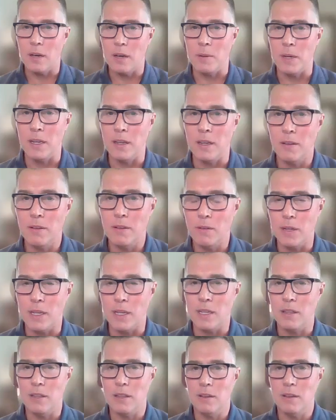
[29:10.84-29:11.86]
I mean,
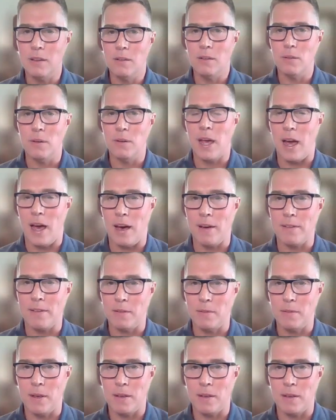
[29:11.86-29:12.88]
we have
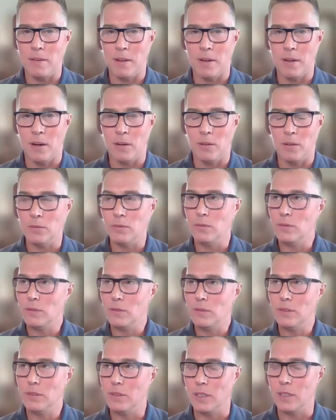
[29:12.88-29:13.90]
to, you know,
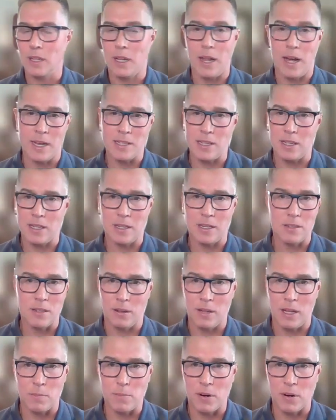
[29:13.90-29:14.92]
the classic,
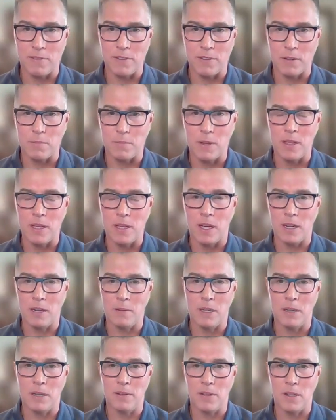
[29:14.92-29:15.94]
don't let perfect be the
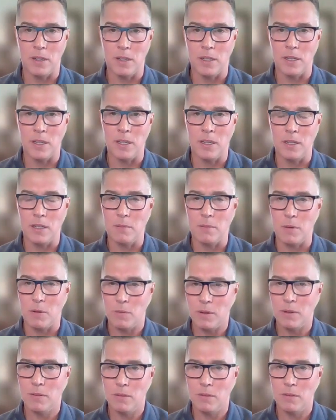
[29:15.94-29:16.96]
enemy of good. I
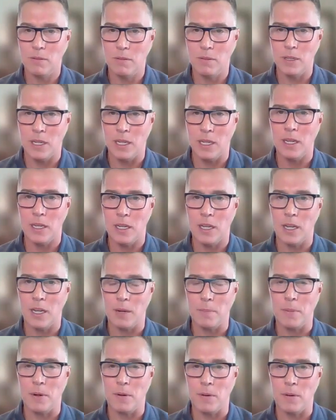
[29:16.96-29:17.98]
mean, we needed to get
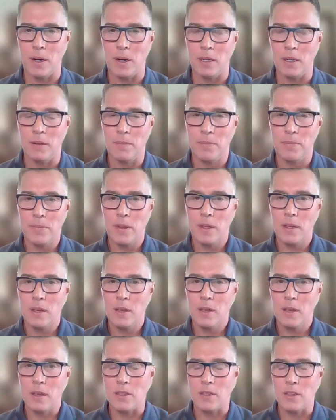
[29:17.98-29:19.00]
up and running.
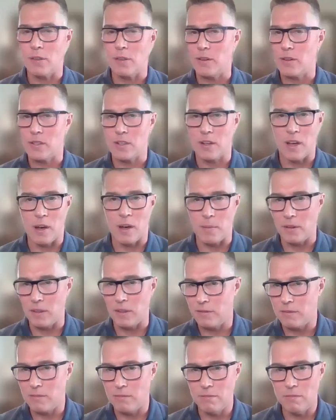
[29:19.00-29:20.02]
And so there's a couple
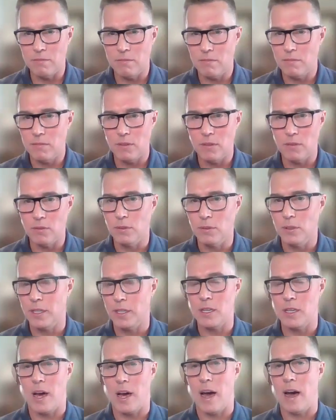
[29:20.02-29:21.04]
of
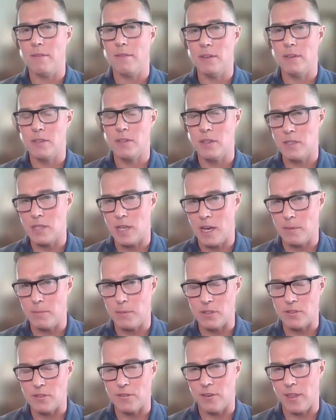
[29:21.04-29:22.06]
really obvious
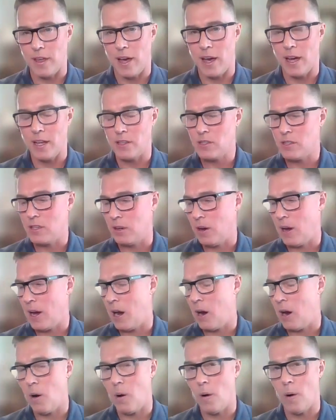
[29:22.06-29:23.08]
examples for that. So
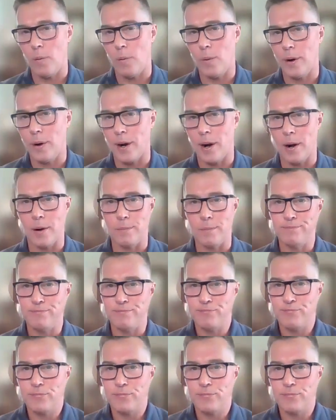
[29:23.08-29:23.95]
what our